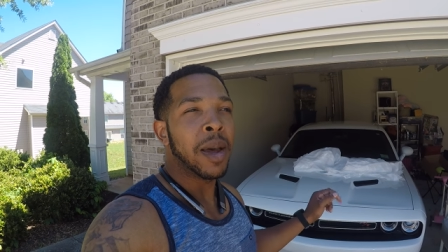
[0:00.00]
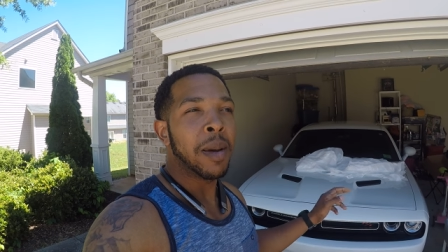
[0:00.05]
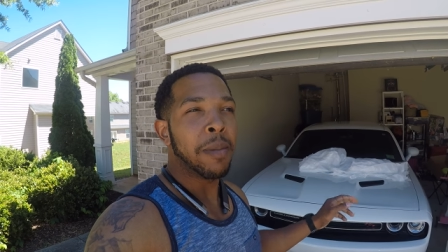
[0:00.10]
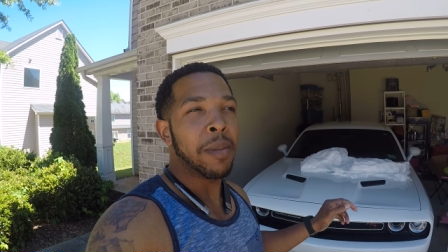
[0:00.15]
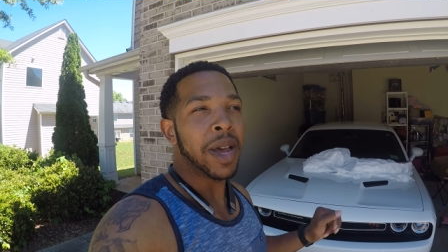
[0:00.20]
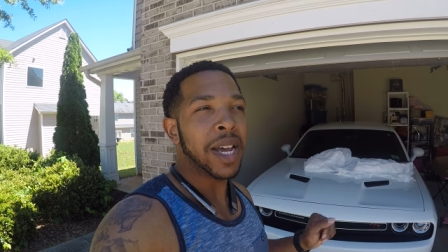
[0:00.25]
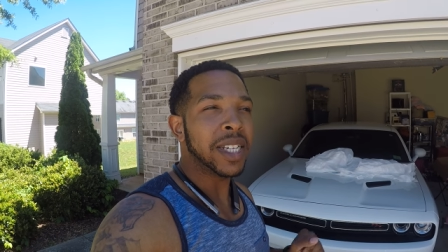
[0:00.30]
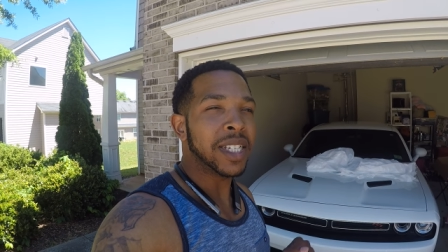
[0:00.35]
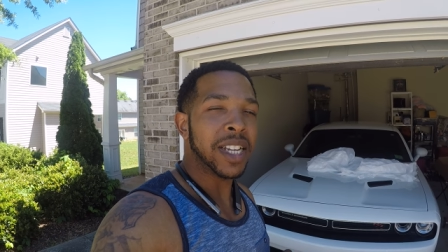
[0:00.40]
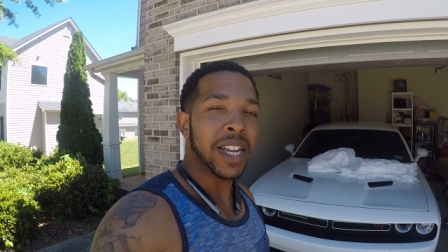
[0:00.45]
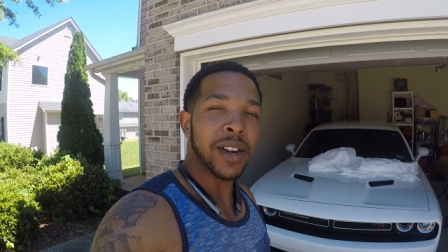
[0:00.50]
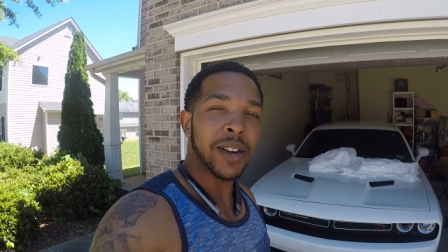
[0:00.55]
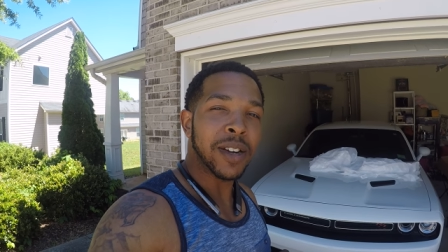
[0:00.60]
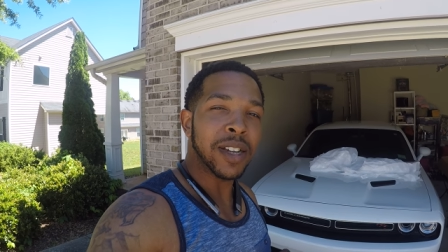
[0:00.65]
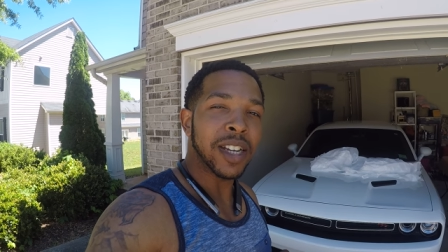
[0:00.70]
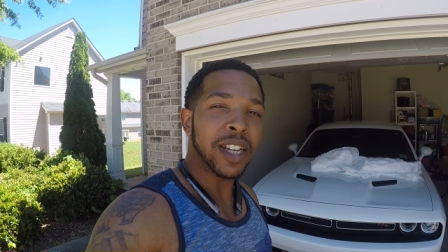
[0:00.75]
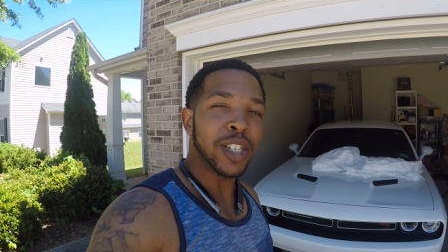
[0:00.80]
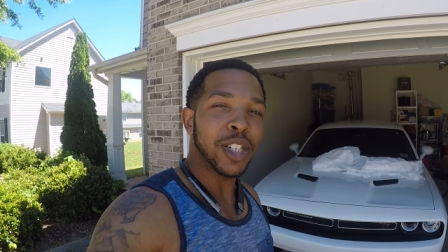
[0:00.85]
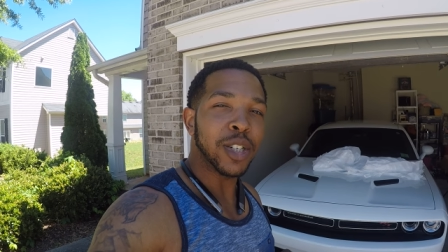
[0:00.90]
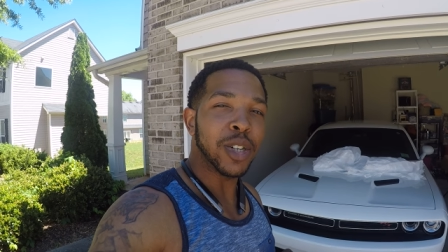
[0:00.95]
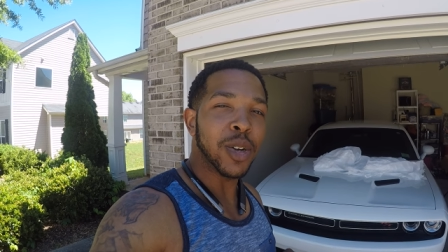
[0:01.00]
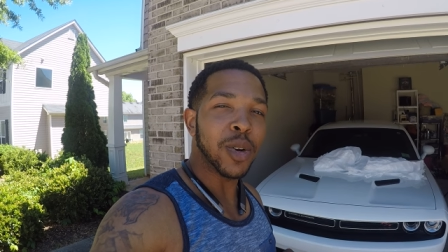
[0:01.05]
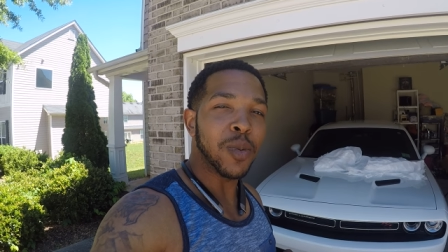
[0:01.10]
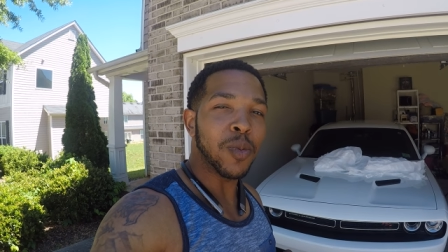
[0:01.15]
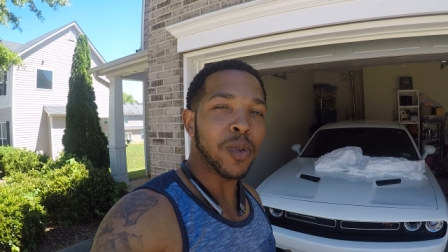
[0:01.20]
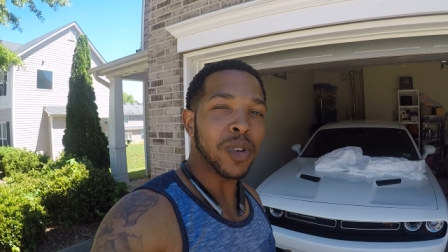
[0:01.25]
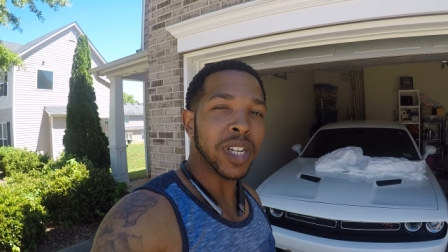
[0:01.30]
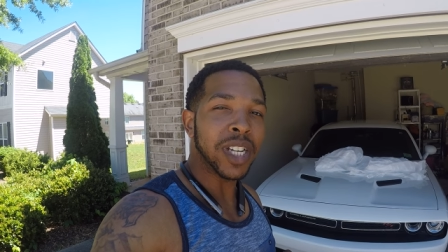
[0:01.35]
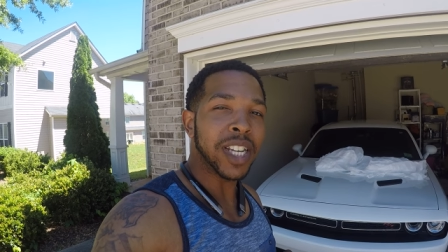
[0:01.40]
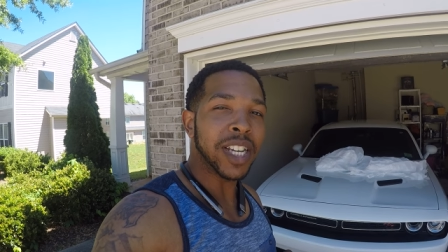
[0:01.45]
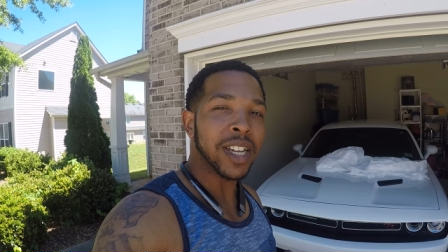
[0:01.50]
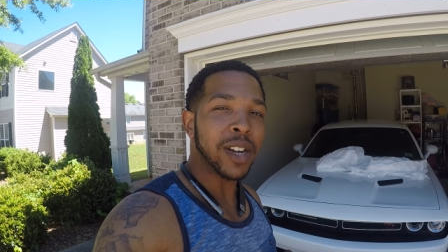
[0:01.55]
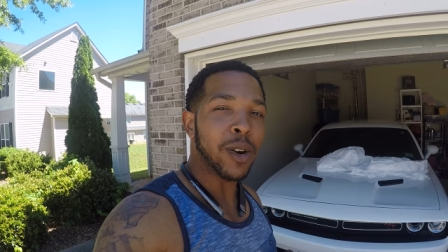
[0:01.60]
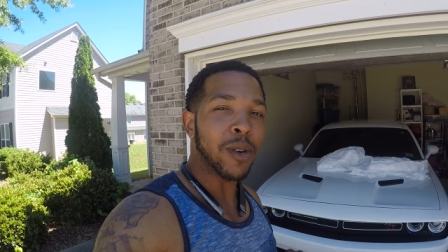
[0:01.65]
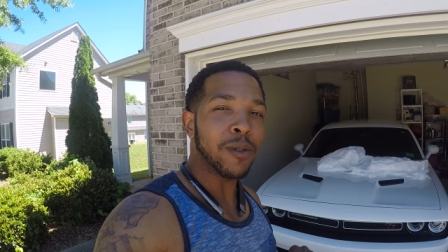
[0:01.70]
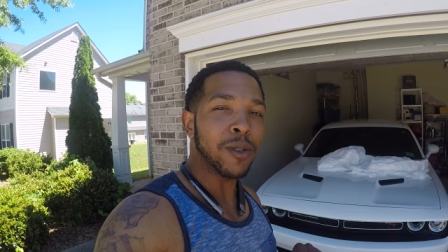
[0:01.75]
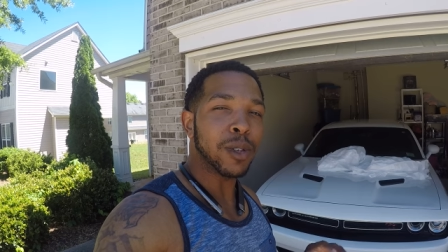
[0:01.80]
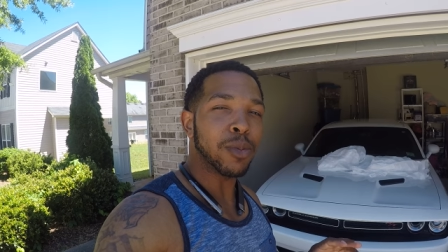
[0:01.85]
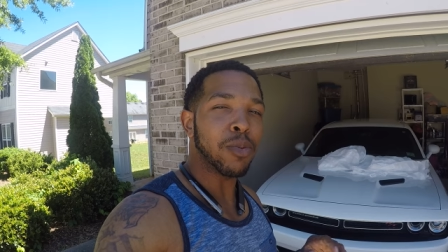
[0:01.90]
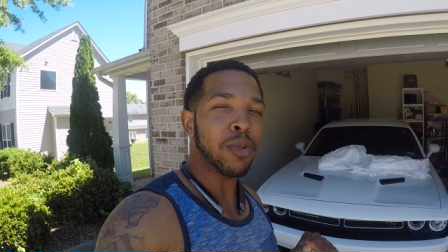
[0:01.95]
mask the area that you don't wanna get
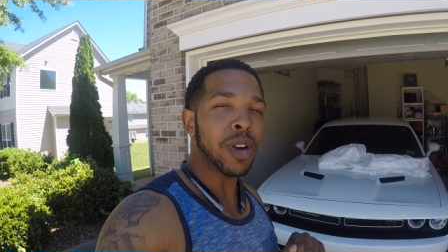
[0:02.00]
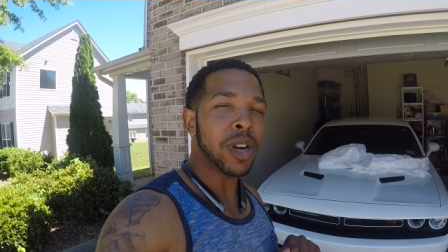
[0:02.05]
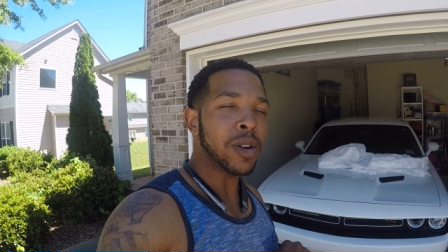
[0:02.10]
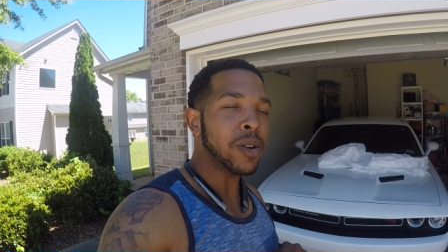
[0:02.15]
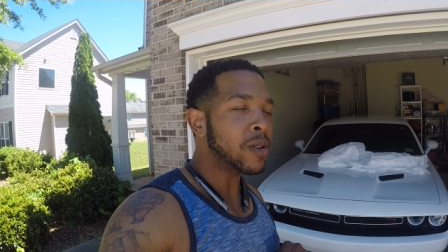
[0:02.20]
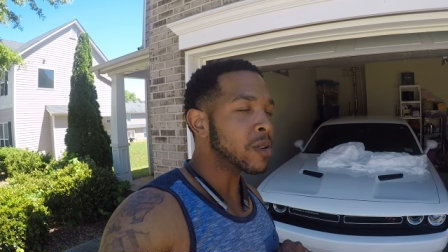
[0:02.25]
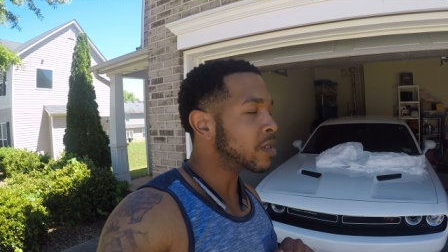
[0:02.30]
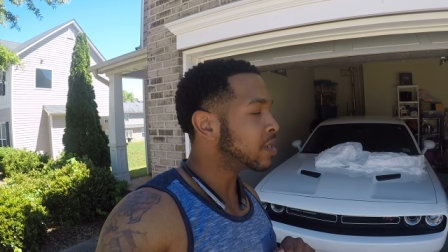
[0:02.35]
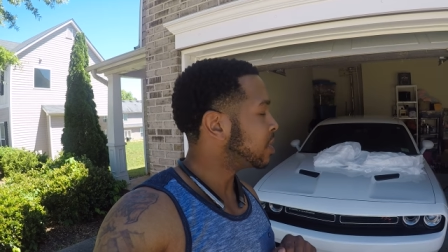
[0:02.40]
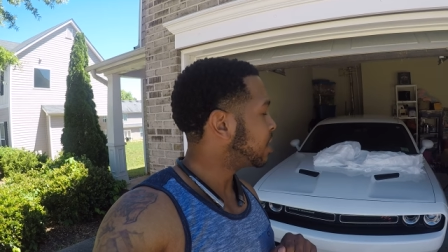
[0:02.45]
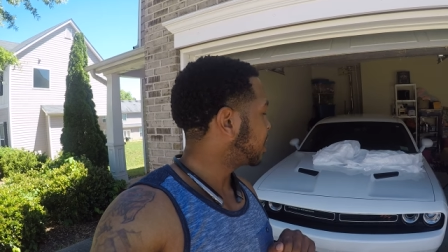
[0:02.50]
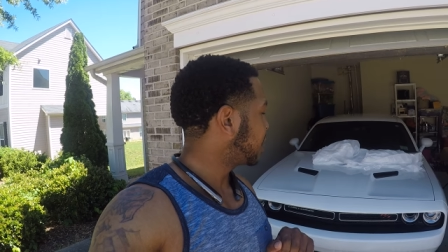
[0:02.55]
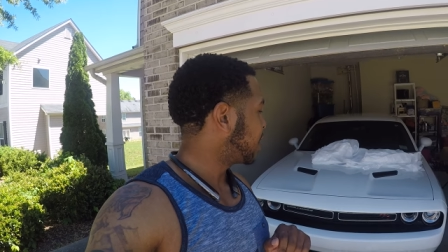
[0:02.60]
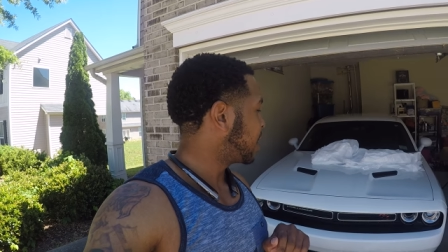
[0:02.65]
oversprayed on,